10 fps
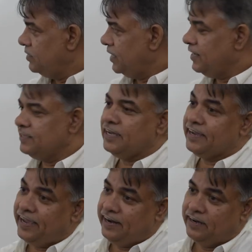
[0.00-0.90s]
that is
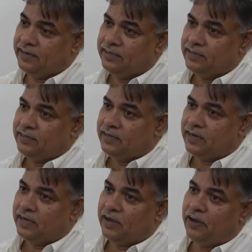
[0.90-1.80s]
again
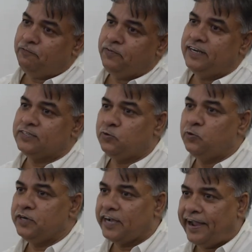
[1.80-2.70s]
uh, of its
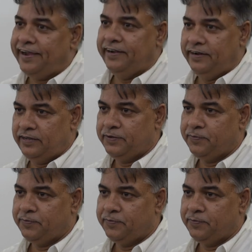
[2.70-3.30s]
own kind.